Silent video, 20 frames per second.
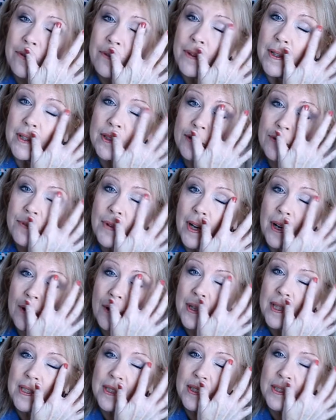it feels
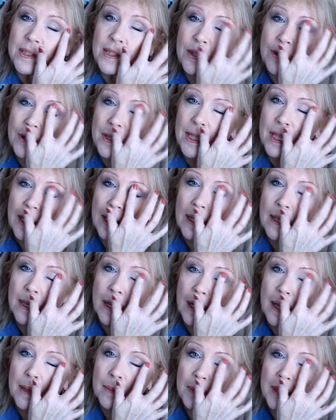very silky.
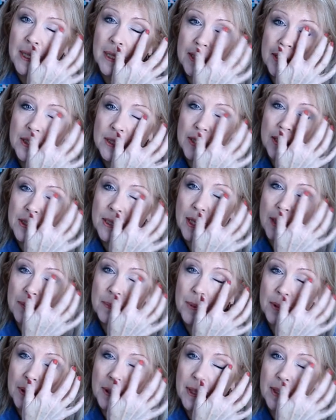I mean, it's just
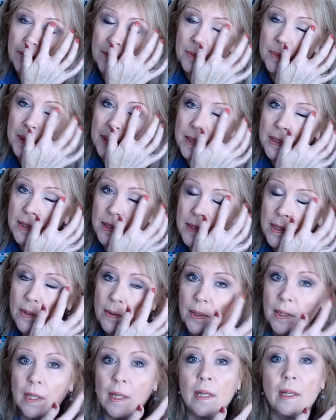unbelievably
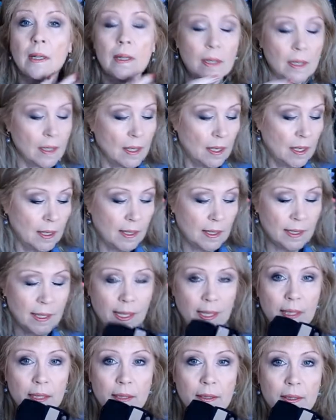silky.
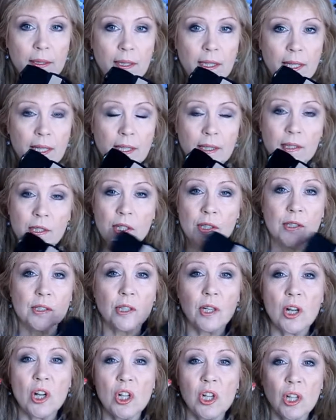And it
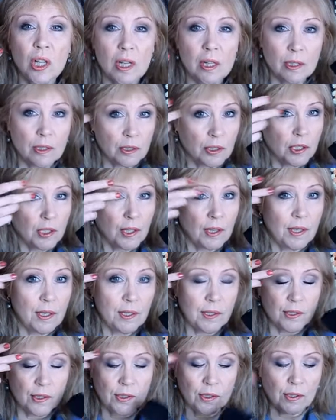just clung to
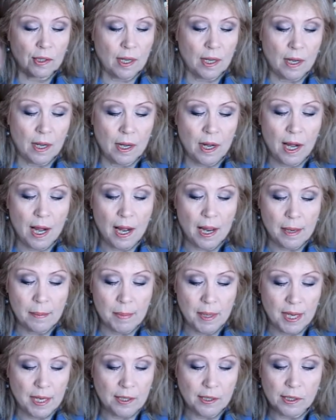this uh, eye
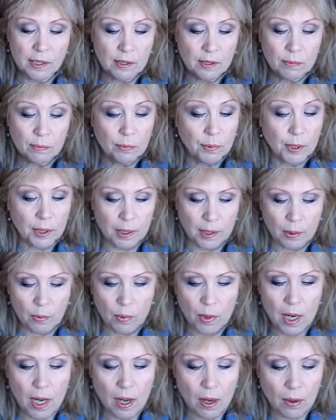base really
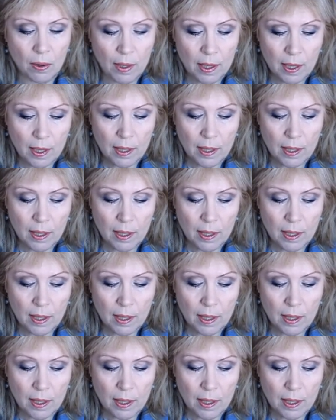well